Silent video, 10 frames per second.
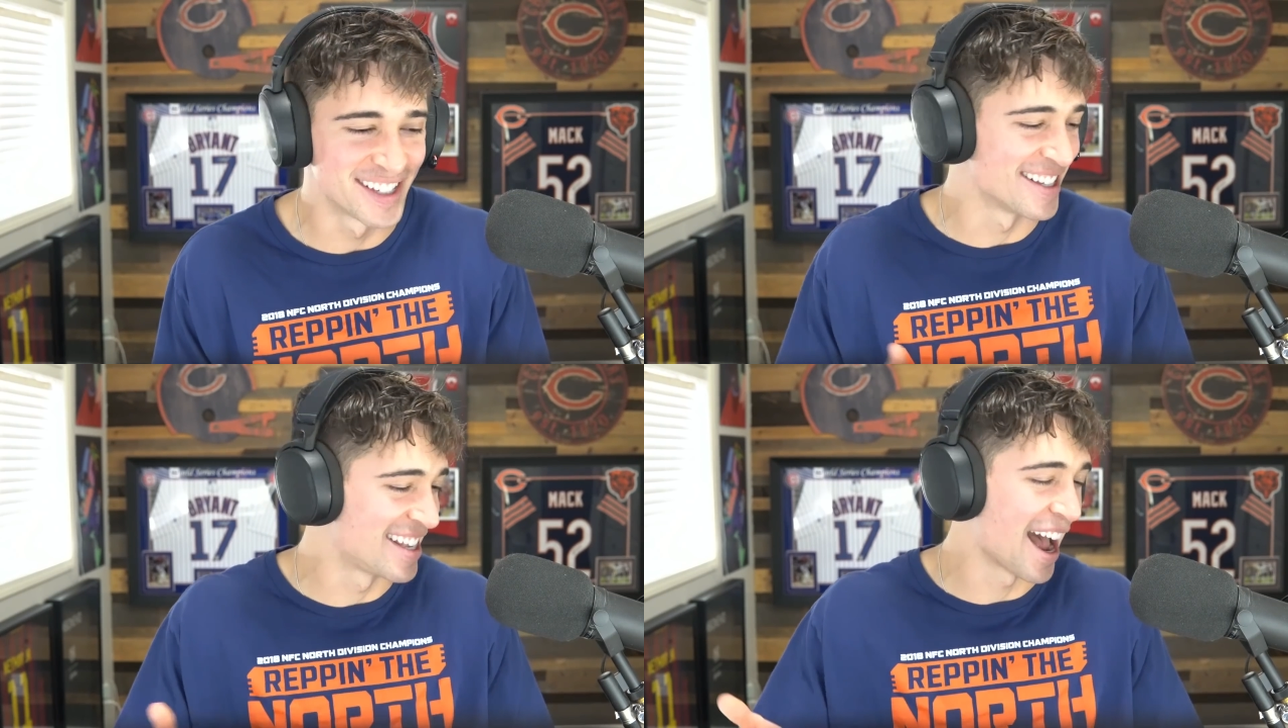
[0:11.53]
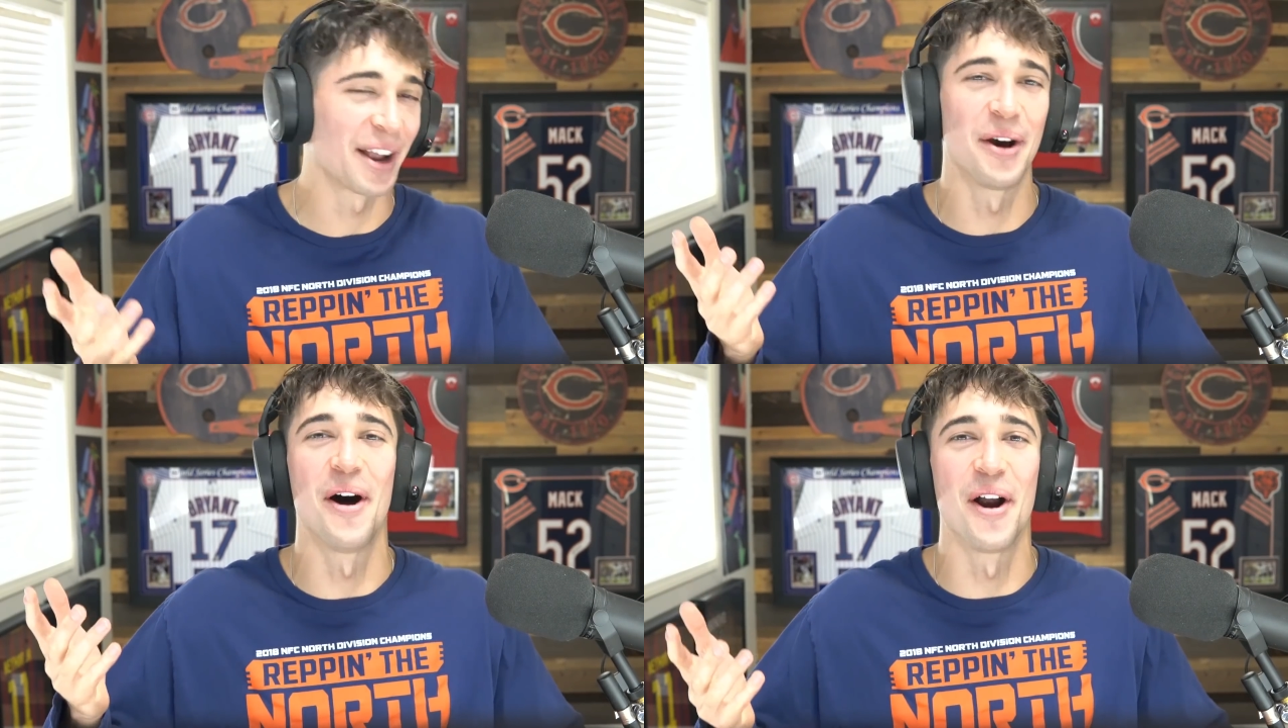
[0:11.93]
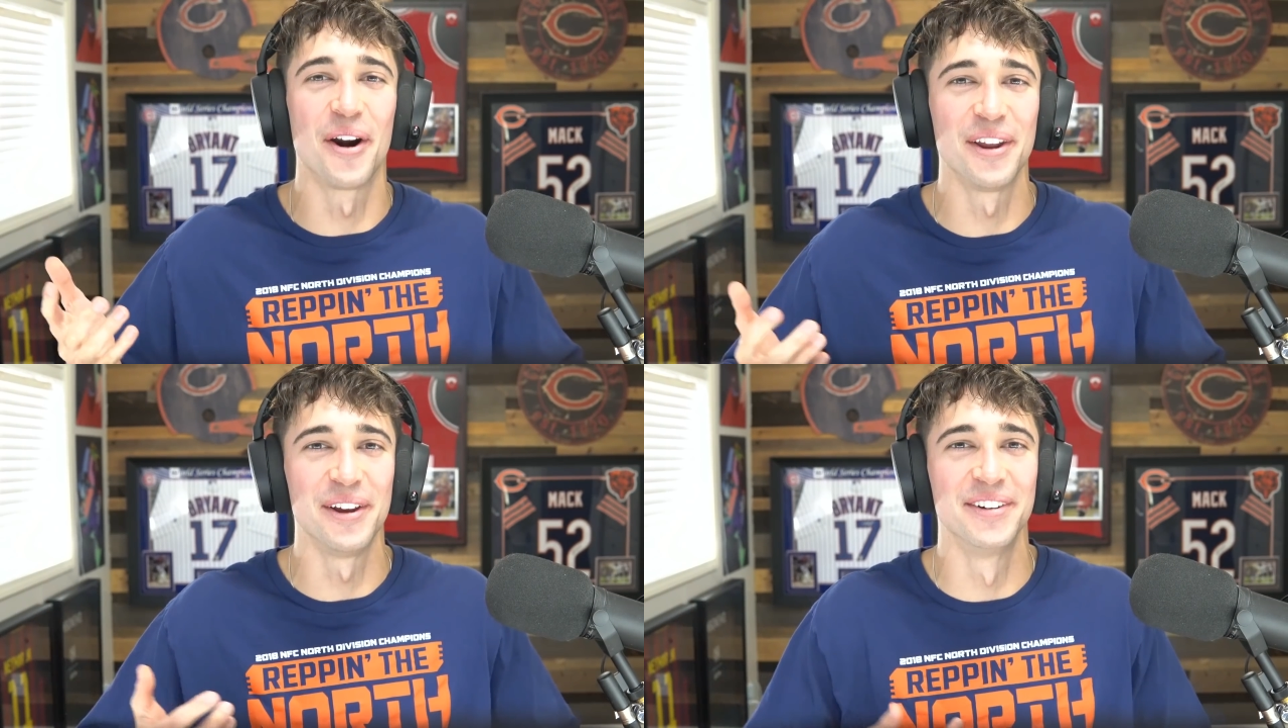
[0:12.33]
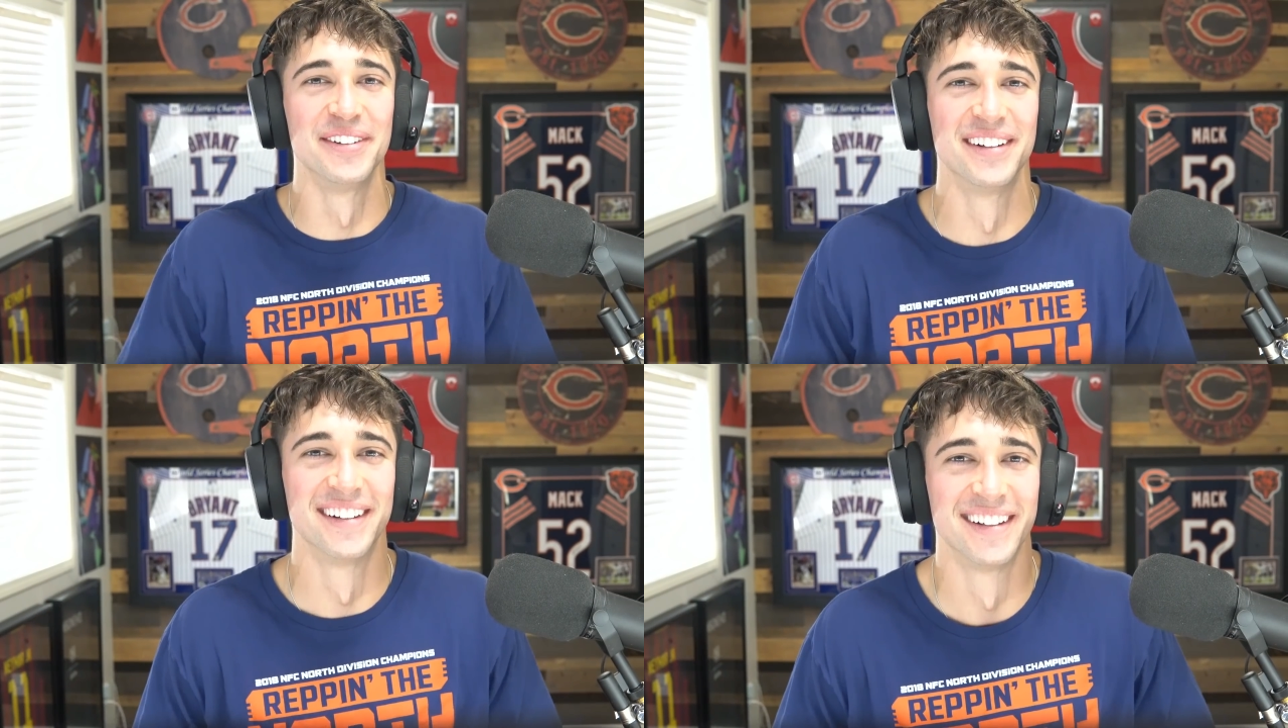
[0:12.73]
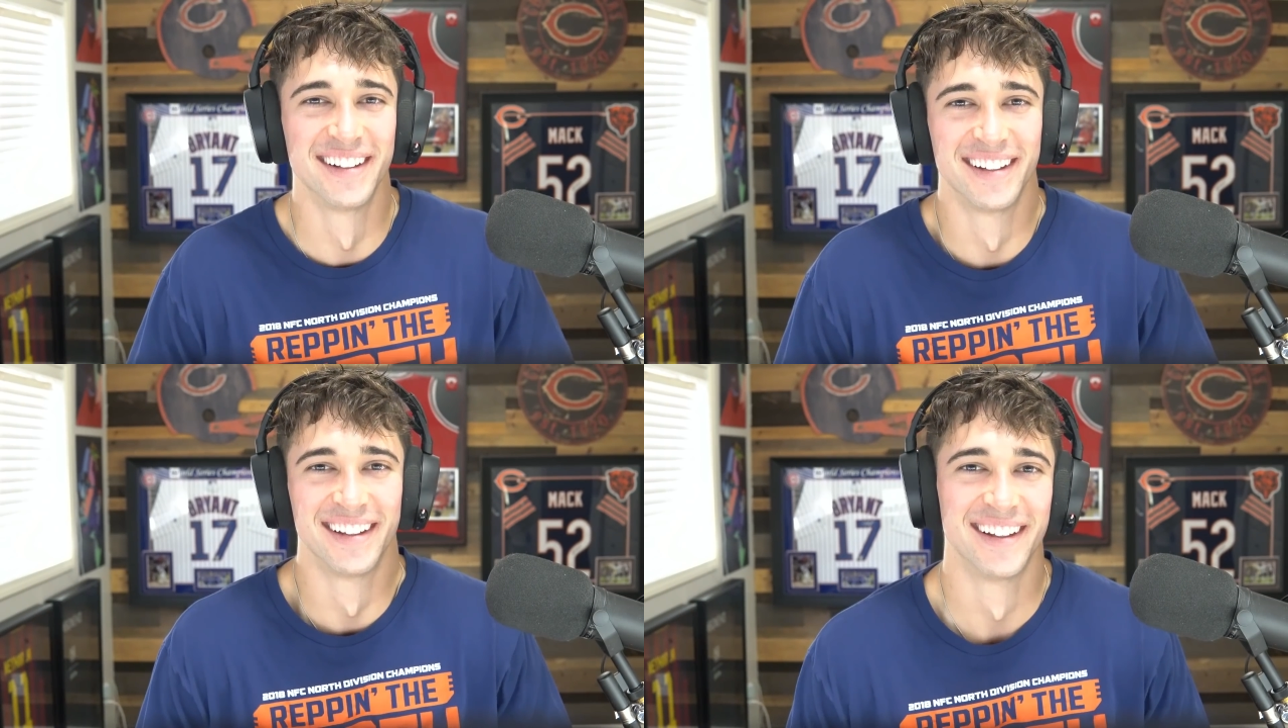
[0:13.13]
Zack, how are you?
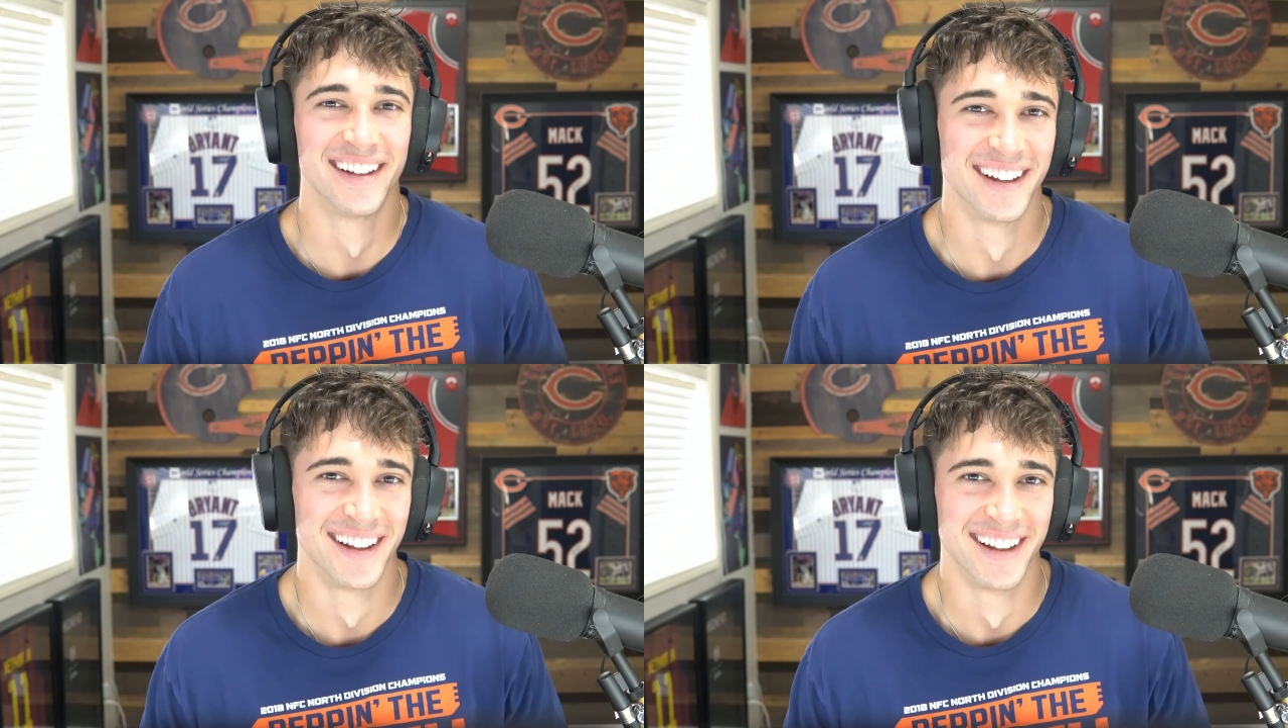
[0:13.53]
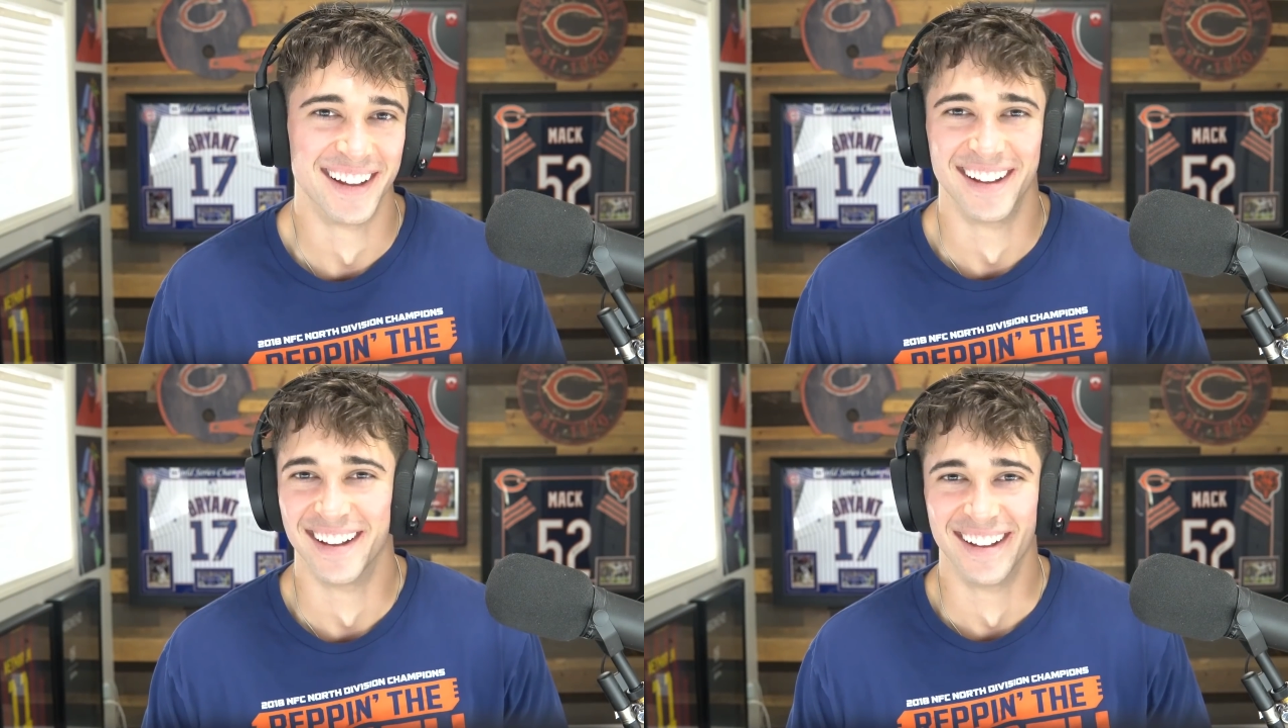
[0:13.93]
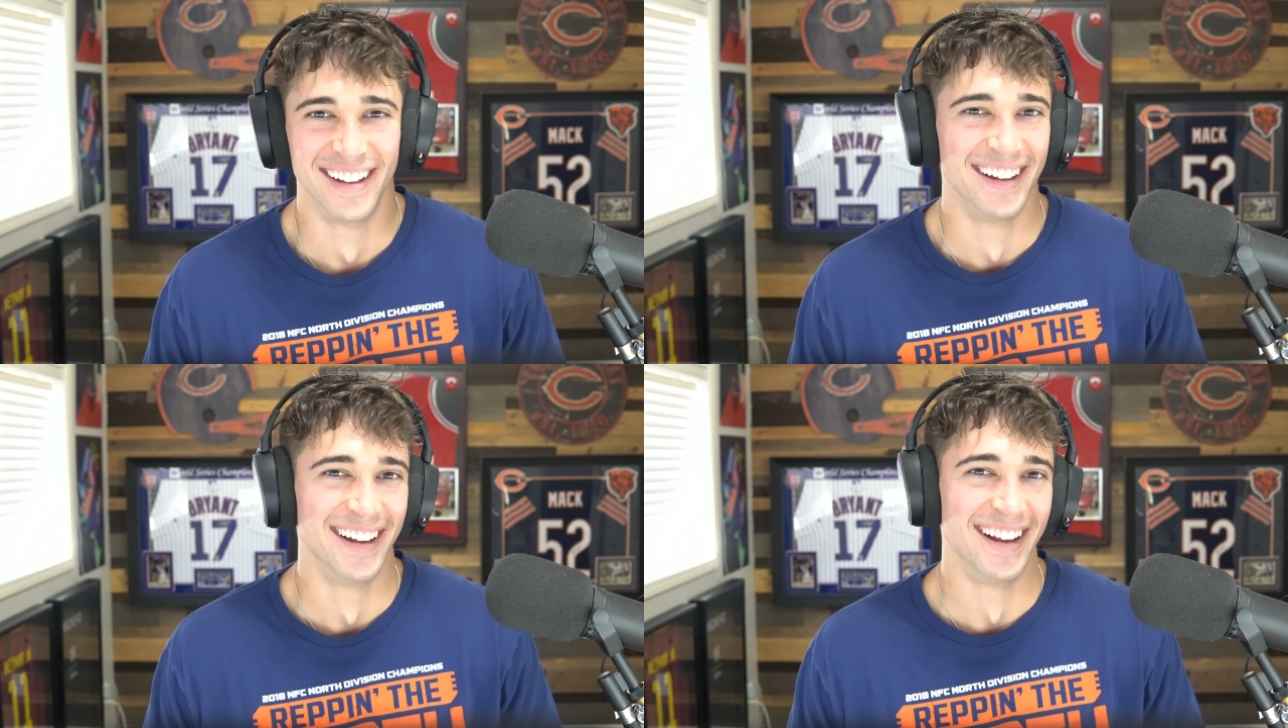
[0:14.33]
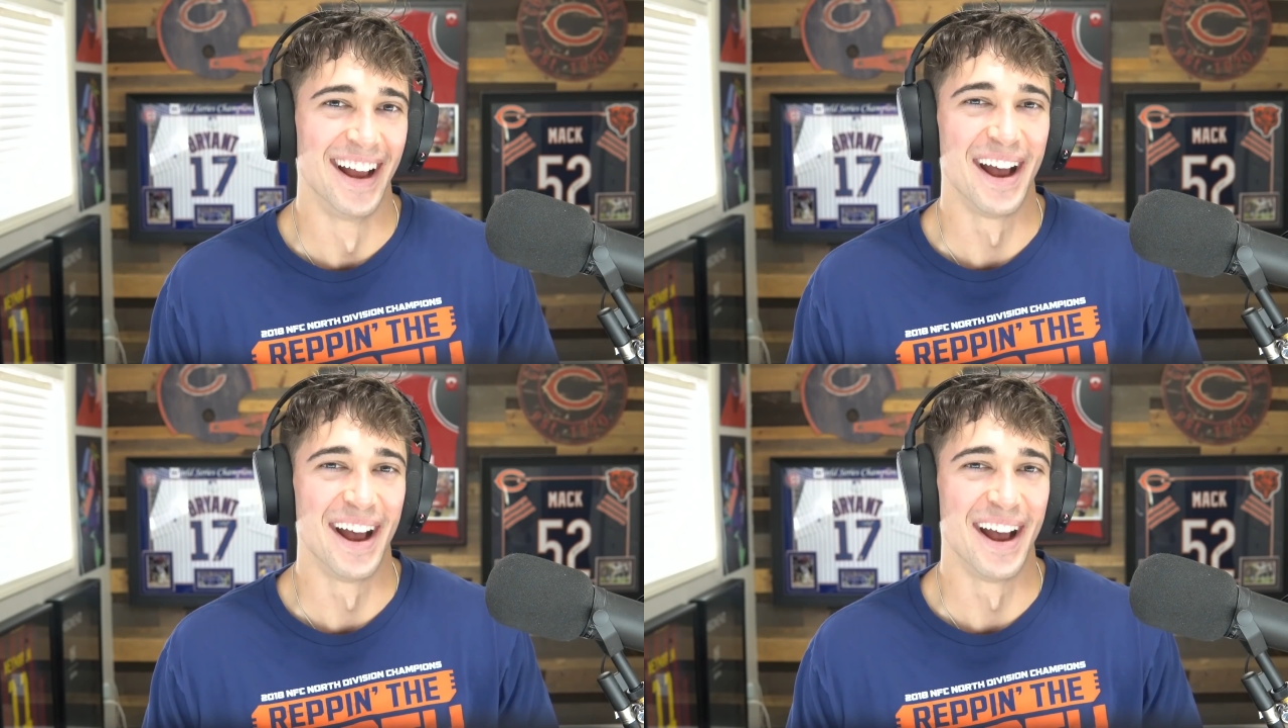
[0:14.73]
I'm really good